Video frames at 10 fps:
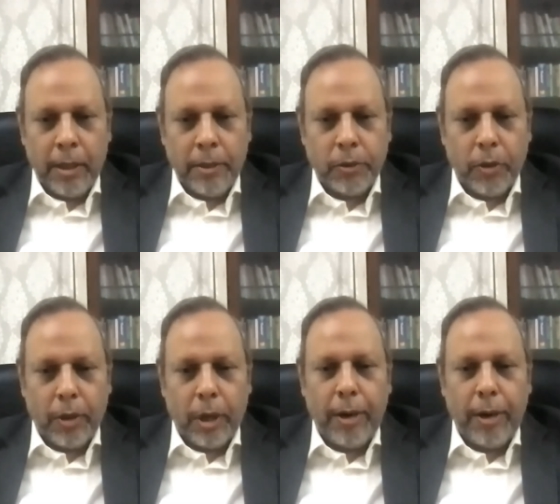
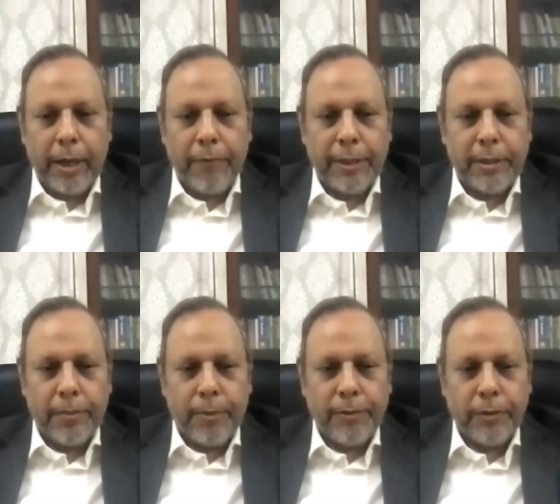So now I request
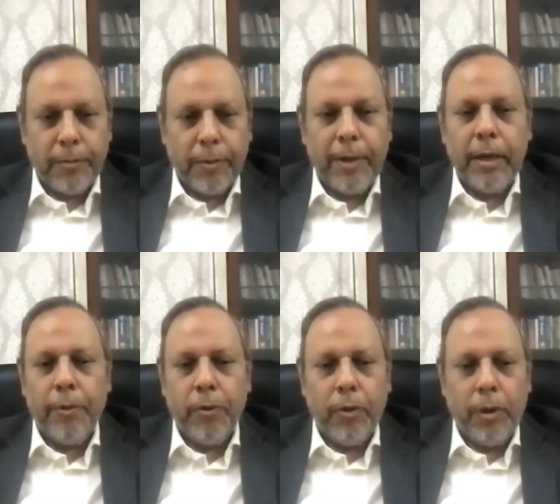Professor
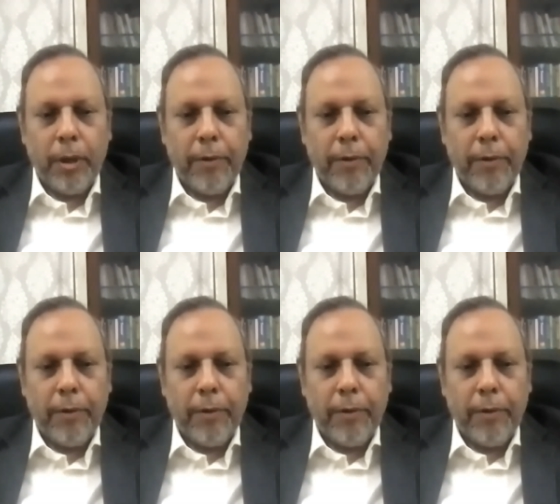Subramanian to